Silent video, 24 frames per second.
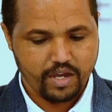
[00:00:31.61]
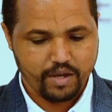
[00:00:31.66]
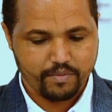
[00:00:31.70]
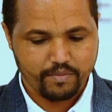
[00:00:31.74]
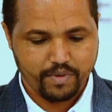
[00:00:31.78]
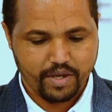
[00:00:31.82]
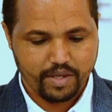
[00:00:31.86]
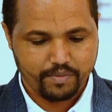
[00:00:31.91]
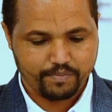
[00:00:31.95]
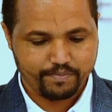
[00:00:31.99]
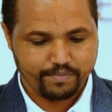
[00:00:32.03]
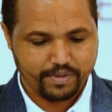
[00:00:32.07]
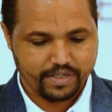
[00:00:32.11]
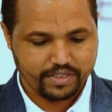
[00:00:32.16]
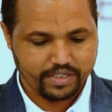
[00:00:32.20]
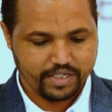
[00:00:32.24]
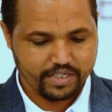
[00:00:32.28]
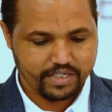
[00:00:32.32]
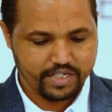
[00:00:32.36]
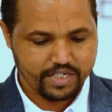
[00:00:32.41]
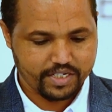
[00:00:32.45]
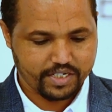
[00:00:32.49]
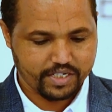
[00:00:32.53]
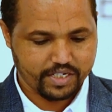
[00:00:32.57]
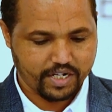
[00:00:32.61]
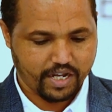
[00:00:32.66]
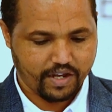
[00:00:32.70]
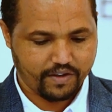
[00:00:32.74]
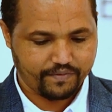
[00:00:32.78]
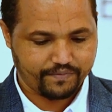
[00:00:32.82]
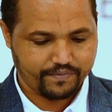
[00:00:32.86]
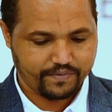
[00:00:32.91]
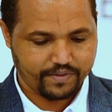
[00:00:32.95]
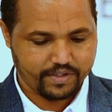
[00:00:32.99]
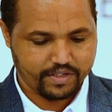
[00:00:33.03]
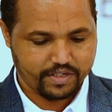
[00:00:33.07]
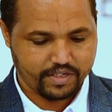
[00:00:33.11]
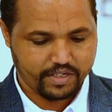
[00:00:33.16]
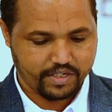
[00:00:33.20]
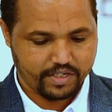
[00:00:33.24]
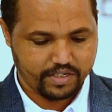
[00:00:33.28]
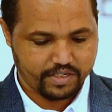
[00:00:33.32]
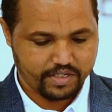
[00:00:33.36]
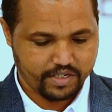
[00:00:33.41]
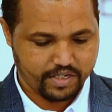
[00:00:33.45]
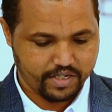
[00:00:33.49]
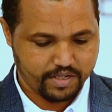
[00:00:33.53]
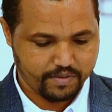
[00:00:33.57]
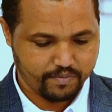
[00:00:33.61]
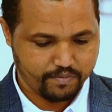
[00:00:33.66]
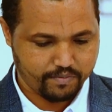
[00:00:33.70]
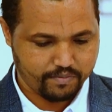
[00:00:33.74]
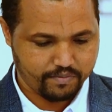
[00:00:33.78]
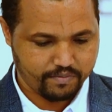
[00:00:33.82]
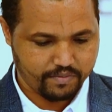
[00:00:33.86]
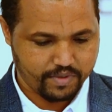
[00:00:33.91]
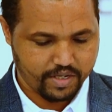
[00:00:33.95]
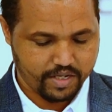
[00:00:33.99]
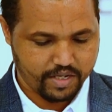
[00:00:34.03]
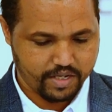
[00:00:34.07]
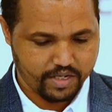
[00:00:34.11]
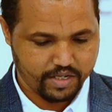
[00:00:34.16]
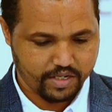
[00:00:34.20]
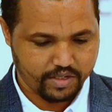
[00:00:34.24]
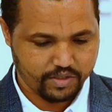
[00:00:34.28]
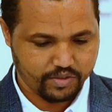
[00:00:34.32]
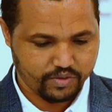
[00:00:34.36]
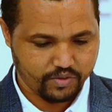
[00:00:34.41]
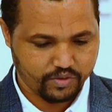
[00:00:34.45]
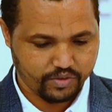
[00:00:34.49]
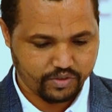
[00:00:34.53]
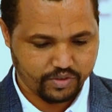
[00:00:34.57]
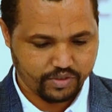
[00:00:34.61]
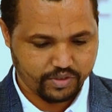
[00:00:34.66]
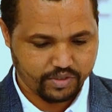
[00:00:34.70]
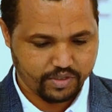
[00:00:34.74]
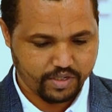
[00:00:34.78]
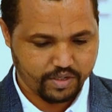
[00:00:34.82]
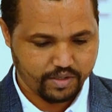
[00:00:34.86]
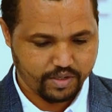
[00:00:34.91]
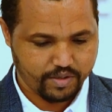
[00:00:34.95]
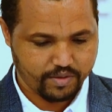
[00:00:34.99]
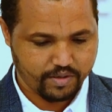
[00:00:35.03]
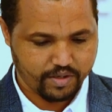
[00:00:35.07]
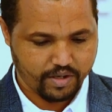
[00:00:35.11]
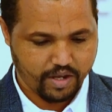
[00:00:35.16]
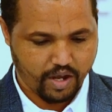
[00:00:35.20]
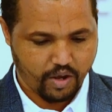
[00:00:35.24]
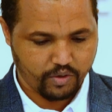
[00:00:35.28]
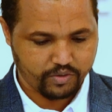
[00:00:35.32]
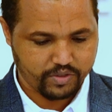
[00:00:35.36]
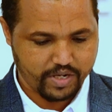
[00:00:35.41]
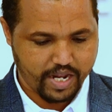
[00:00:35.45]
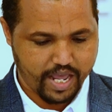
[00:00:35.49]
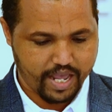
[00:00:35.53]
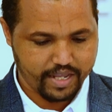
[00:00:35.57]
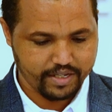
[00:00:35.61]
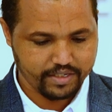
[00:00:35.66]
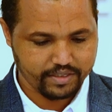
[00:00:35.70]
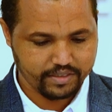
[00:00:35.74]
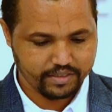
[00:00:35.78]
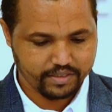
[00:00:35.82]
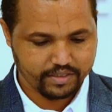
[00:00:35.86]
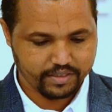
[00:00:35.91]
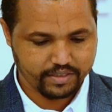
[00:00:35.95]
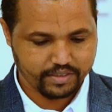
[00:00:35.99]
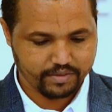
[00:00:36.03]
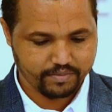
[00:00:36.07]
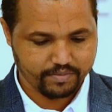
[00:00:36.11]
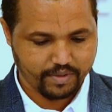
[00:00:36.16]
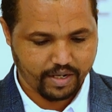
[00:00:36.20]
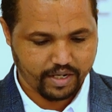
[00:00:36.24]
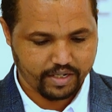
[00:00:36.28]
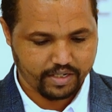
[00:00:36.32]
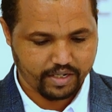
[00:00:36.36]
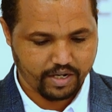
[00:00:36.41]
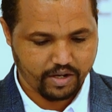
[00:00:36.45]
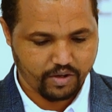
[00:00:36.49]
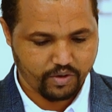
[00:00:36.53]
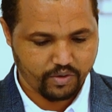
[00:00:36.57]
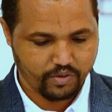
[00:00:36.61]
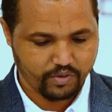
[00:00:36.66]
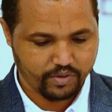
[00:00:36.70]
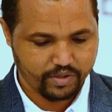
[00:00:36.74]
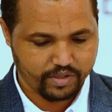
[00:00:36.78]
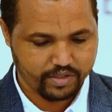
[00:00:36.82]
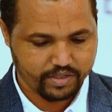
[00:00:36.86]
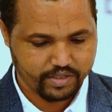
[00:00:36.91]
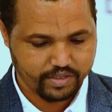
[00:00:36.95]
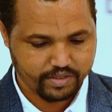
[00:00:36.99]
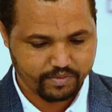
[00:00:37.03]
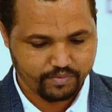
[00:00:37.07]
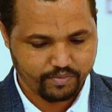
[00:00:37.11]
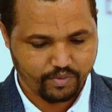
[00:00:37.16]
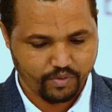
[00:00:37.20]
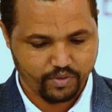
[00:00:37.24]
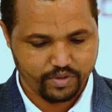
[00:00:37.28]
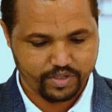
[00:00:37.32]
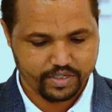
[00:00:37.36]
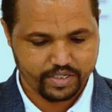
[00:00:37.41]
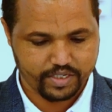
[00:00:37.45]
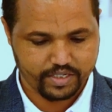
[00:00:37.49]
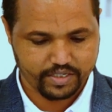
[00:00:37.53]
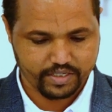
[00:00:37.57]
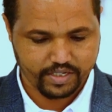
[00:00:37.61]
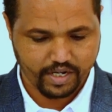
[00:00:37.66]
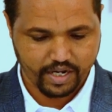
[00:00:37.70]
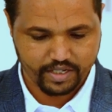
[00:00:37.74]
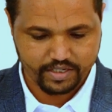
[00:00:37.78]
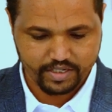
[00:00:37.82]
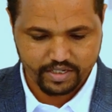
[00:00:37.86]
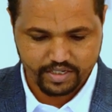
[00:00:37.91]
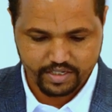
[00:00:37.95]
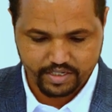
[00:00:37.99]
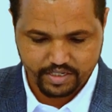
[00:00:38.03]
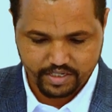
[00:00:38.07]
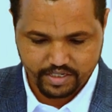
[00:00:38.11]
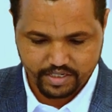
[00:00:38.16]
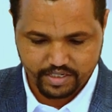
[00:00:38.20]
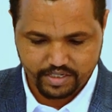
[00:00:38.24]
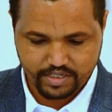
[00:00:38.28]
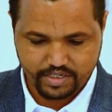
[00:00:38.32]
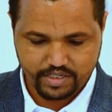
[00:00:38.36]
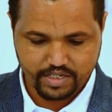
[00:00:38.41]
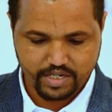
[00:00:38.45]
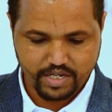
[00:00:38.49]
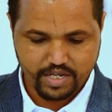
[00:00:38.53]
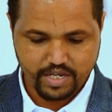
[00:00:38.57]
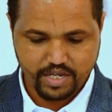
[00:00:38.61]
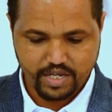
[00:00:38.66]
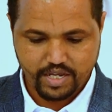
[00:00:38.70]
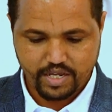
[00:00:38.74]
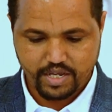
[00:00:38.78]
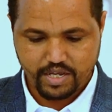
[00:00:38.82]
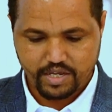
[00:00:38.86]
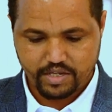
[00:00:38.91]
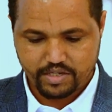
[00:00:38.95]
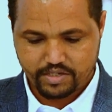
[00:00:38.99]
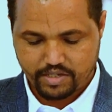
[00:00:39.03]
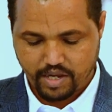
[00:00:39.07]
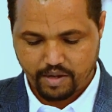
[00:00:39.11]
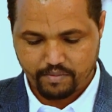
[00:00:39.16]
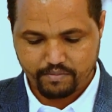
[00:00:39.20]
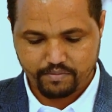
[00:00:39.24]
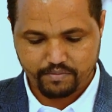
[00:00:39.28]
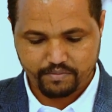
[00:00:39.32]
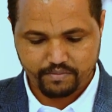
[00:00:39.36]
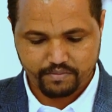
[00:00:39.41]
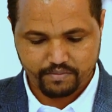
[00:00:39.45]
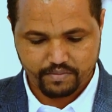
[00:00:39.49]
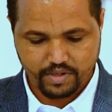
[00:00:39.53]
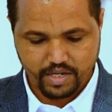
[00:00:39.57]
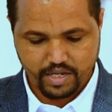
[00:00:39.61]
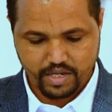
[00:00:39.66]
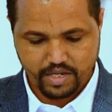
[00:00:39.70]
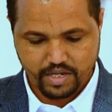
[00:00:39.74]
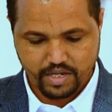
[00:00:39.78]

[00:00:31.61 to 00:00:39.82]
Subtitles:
My presentation have some those outlines, background, policy strategies, some